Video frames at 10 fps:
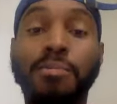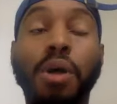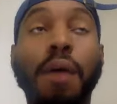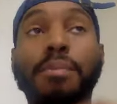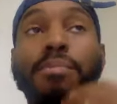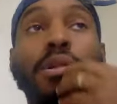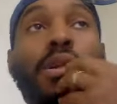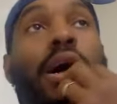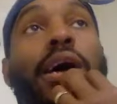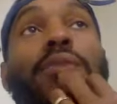Probably
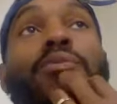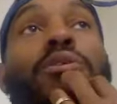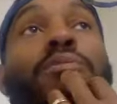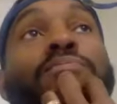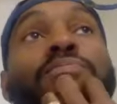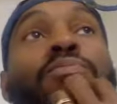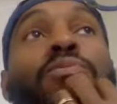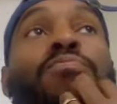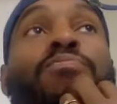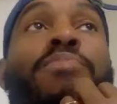like one of the
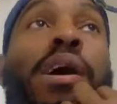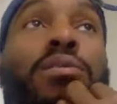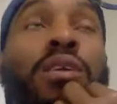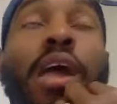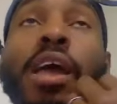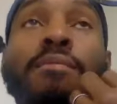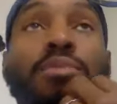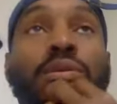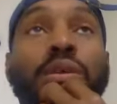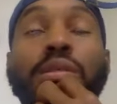best
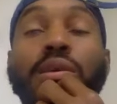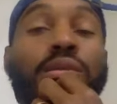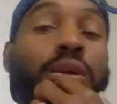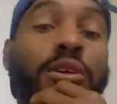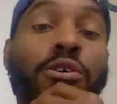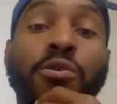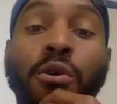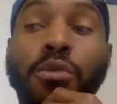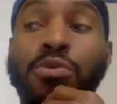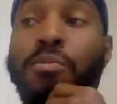games statistically
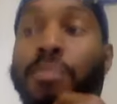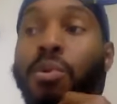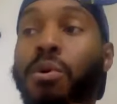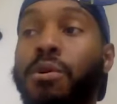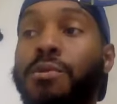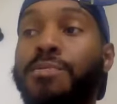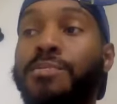across the board.